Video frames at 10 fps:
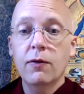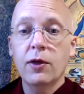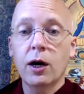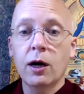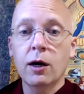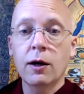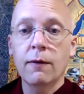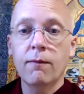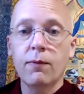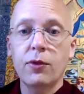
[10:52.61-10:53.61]

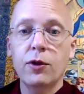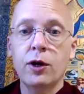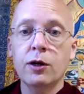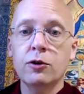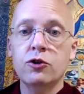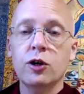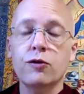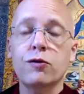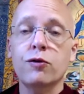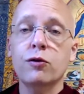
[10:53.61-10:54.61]
um,
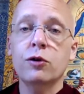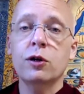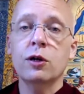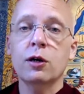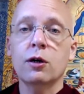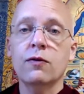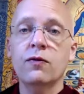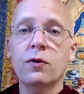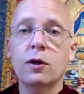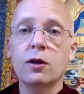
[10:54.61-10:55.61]
just so you can get
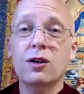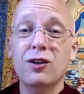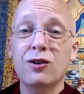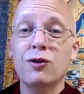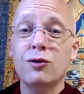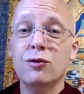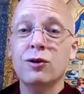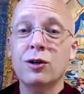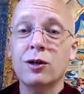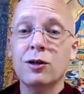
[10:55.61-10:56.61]
you know you can
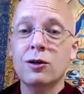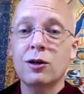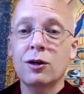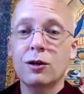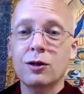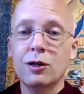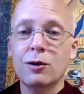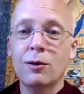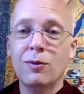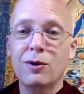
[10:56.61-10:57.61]
get uh, get
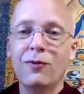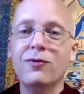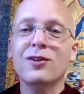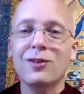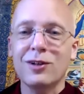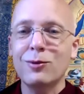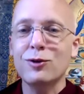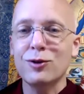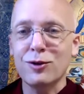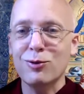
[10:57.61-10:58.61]
a a feeling. I'm
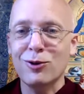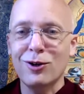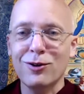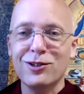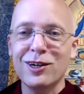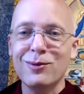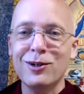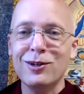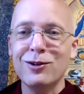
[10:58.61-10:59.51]
using this word all the time today.